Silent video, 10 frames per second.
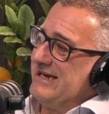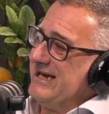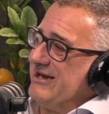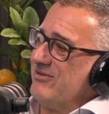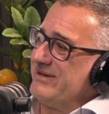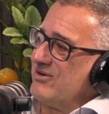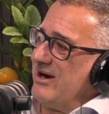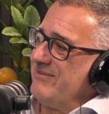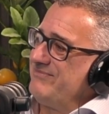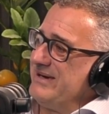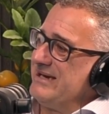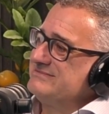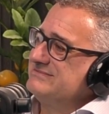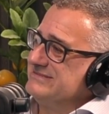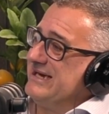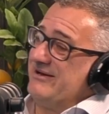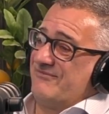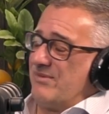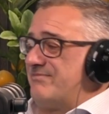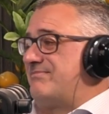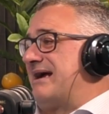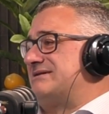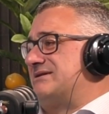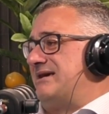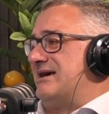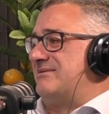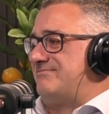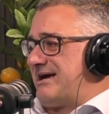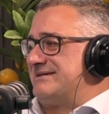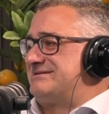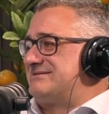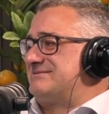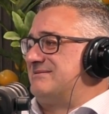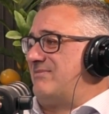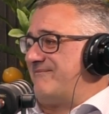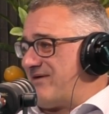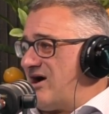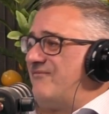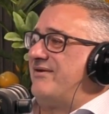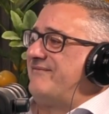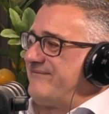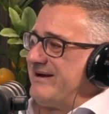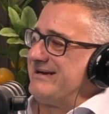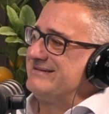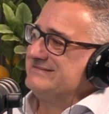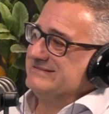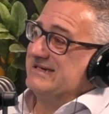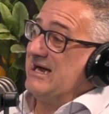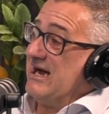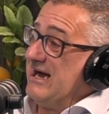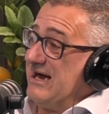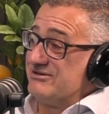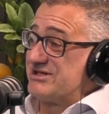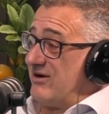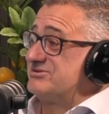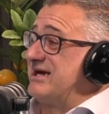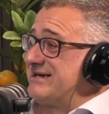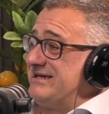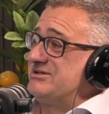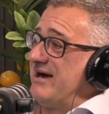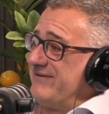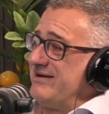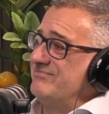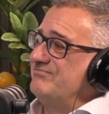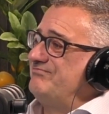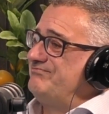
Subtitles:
He helped me quite a bit. he went back to the place, went over everything. And so I was lucky to have him.